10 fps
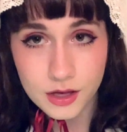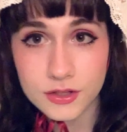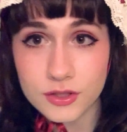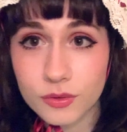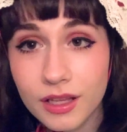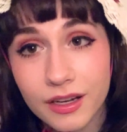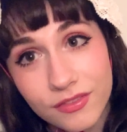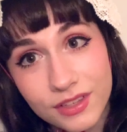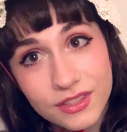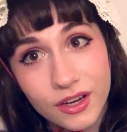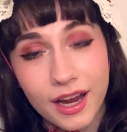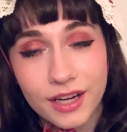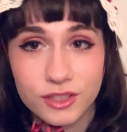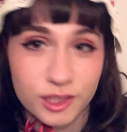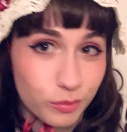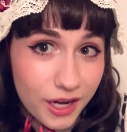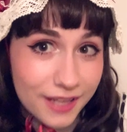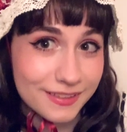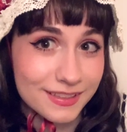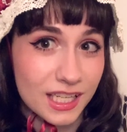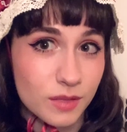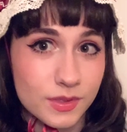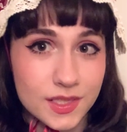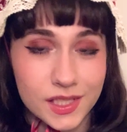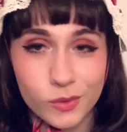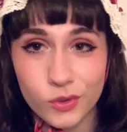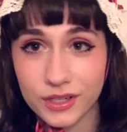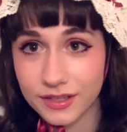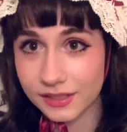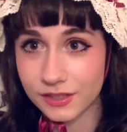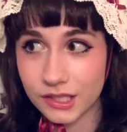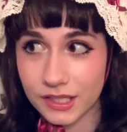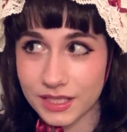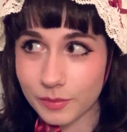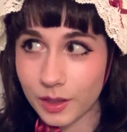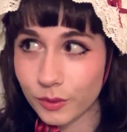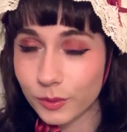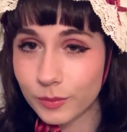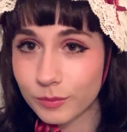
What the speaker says: So a lot of these are actually brand names that I wanted to tell you guys about